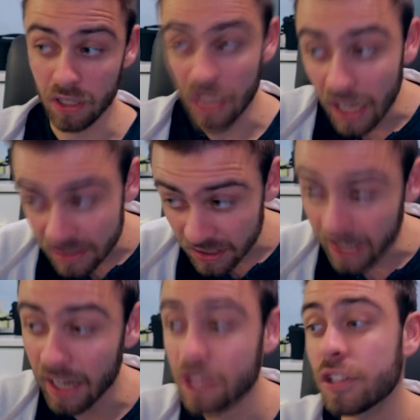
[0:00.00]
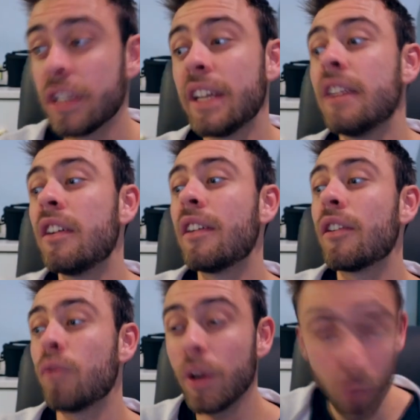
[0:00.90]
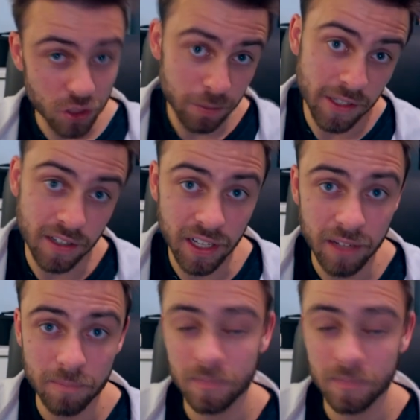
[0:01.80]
the last thing actually, rewatchability.